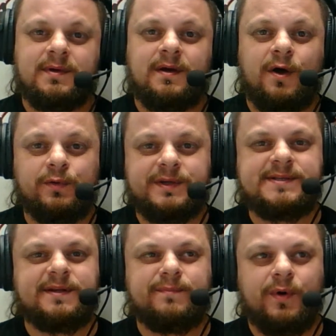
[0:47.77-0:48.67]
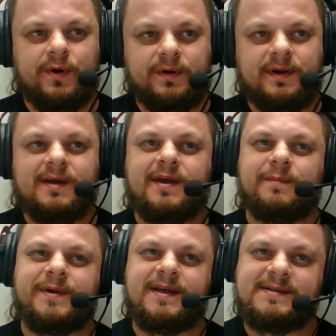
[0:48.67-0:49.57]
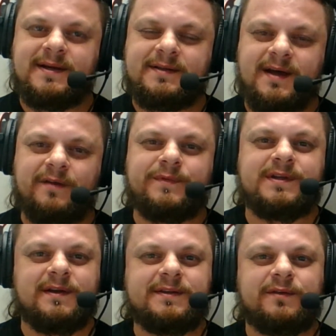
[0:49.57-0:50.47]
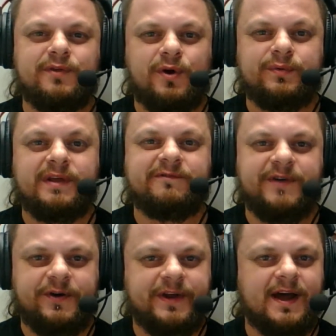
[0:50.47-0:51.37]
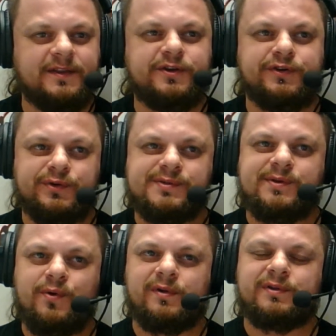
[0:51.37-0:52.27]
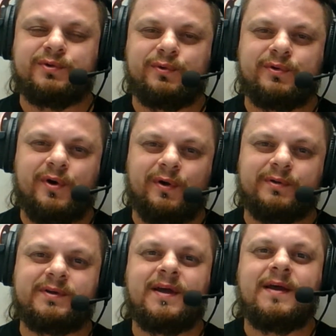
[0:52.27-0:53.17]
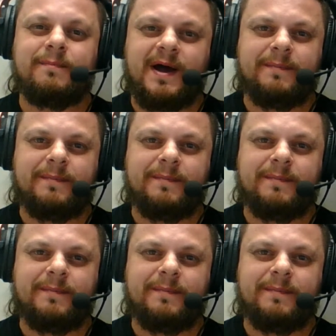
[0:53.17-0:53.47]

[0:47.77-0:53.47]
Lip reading: All this and more can be easily done with a little known and very underused Google tool called My